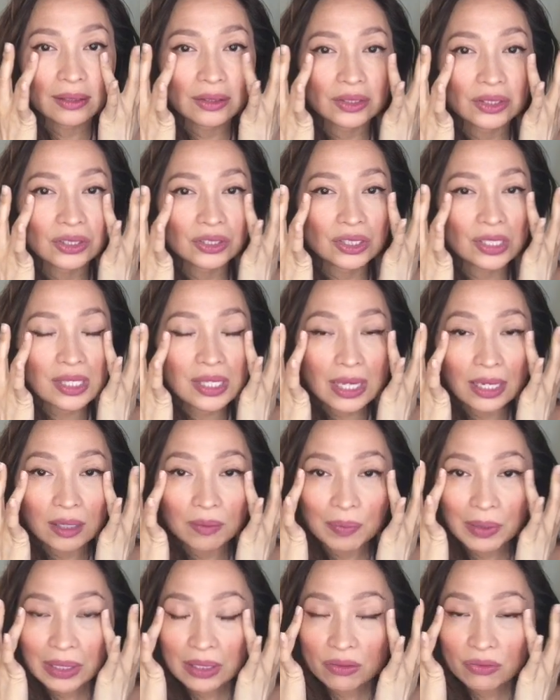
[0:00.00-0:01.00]
You're just
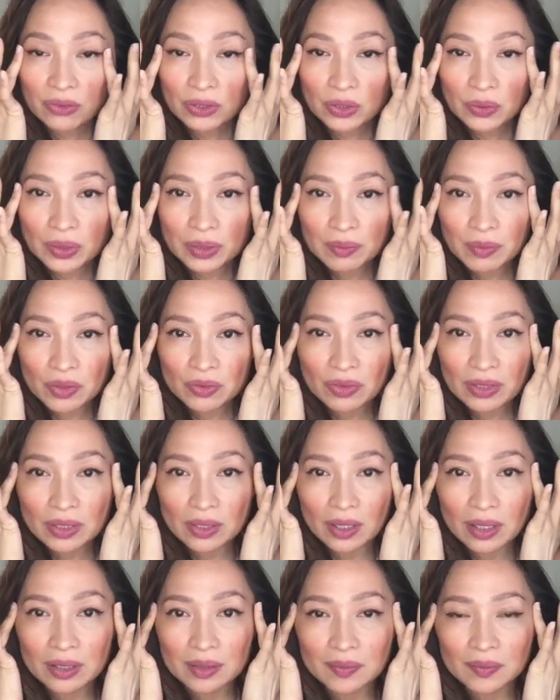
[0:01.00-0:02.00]
helping the fluid move
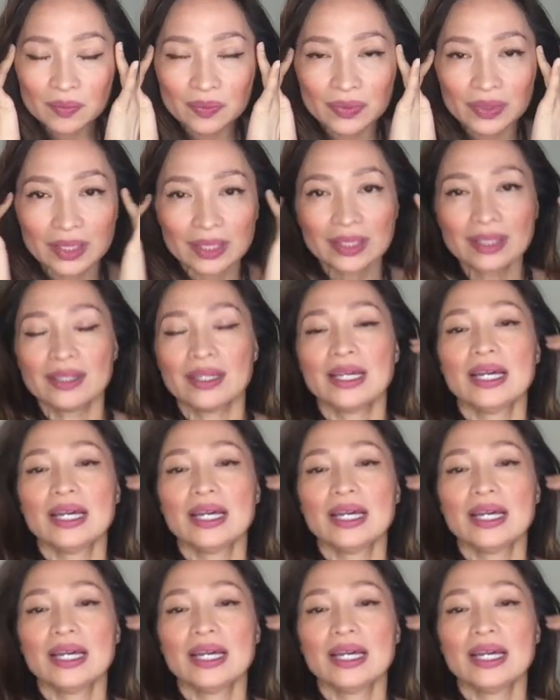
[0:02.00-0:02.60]
along. Good.